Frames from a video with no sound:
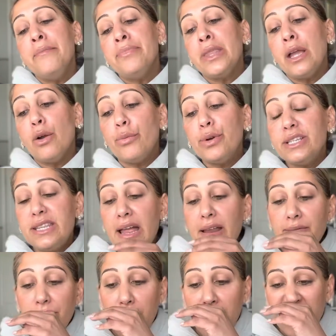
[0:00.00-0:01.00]

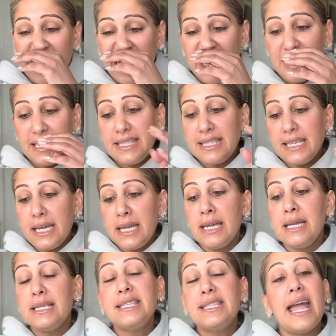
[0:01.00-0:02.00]
resentfulness
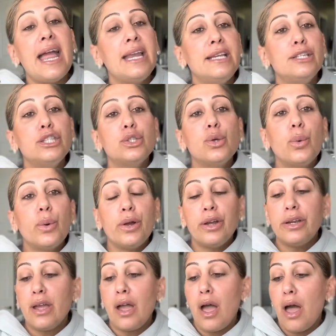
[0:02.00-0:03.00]
is any
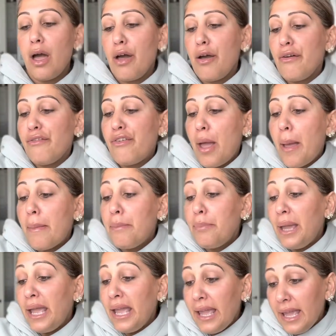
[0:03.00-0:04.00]
sort of
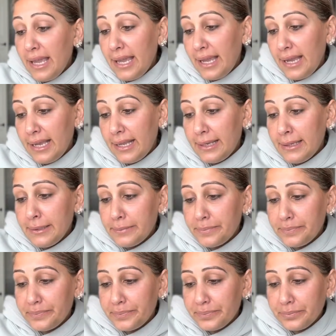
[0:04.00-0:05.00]
pain
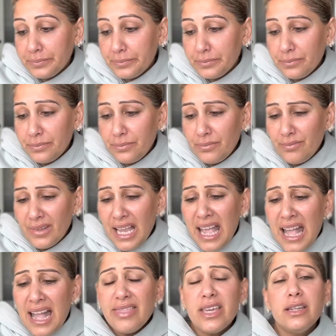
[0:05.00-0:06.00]

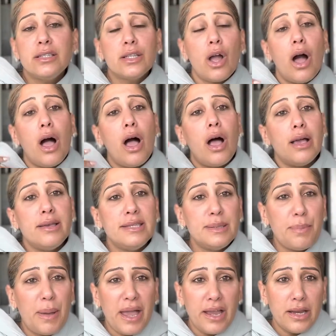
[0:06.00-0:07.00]
that is
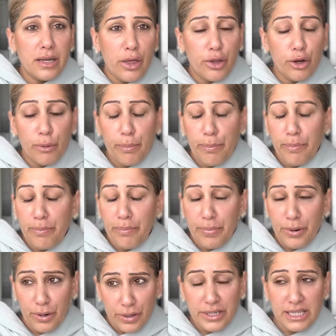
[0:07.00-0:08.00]
caused by another
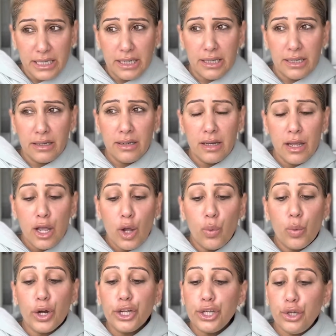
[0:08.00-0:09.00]
person
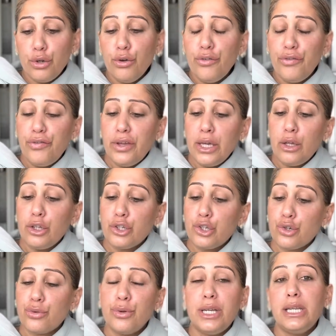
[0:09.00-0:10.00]
where you feel
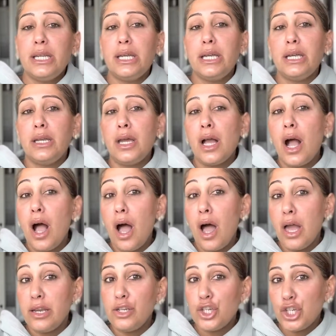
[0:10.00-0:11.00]
treated
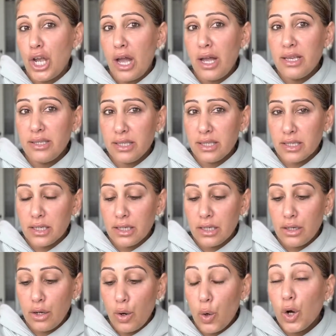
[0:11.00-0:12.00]
unjust
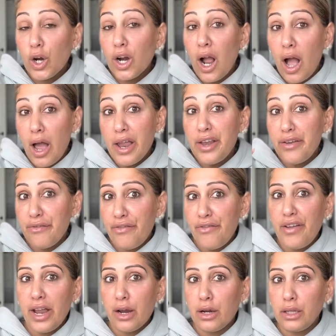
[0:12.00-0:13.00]
or
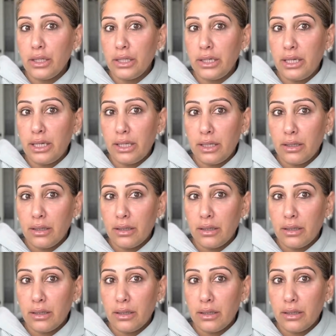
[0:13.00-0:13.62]
unfairly.